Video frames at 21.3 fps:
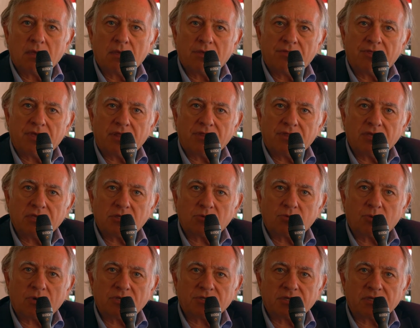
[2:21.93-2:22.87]
that this
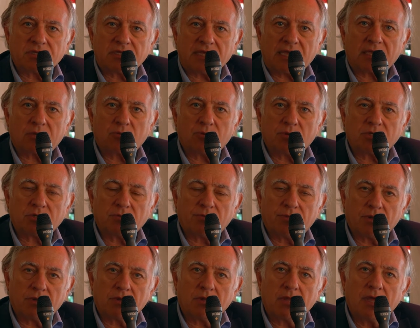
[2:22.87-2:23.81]
wasn't
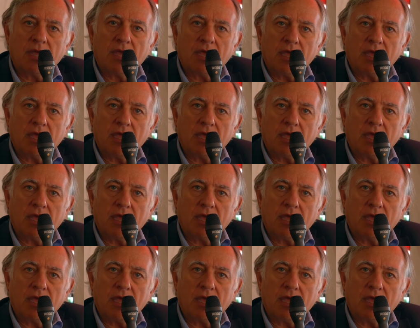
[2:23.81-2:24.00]
equitable